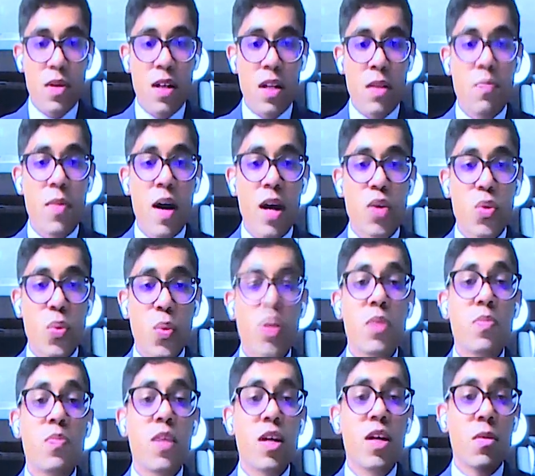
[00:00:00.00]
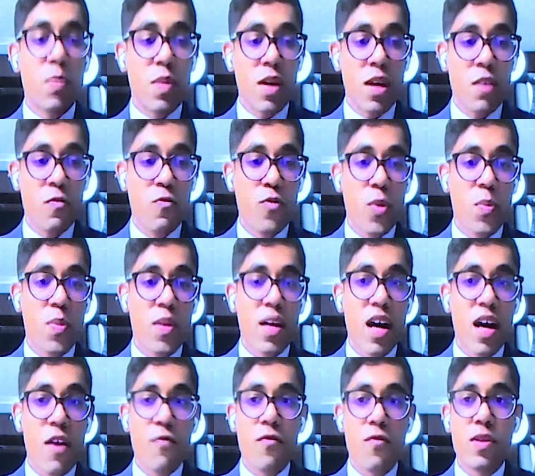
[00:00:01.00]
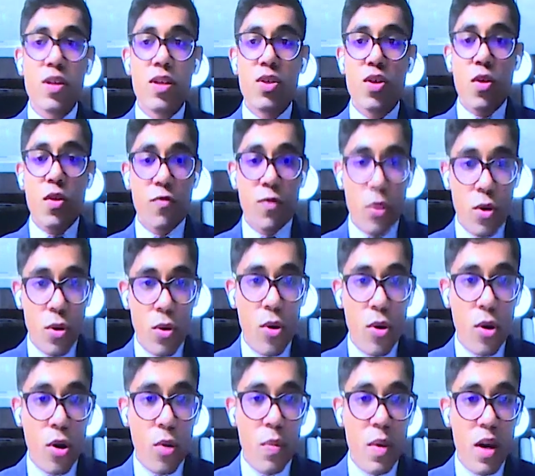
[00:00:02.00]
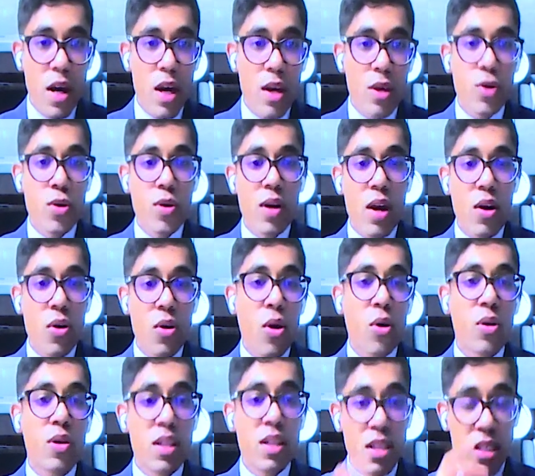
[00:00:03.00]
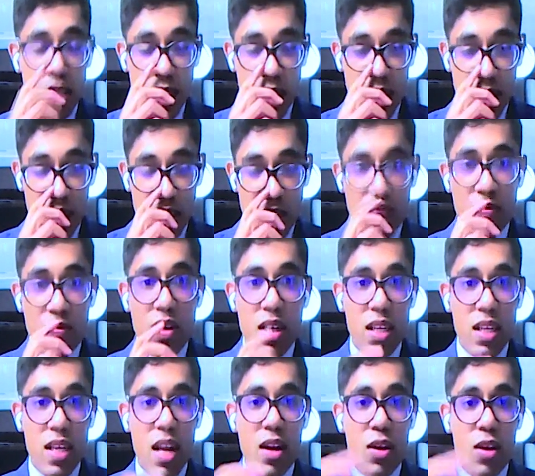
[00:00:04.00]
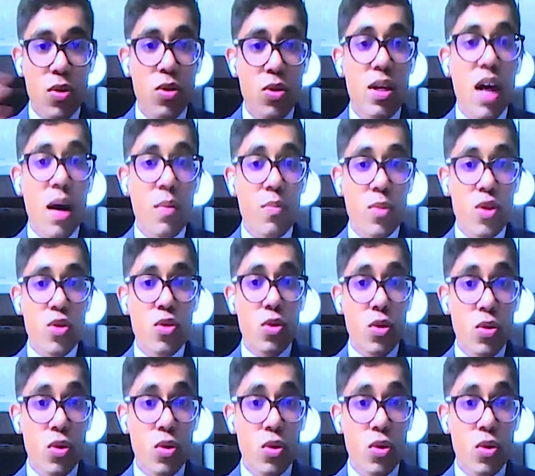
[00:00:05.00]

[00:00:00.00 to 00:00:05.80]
But with PickMe, from the comfort of your home, you can order a three-wheeler and it will come to you.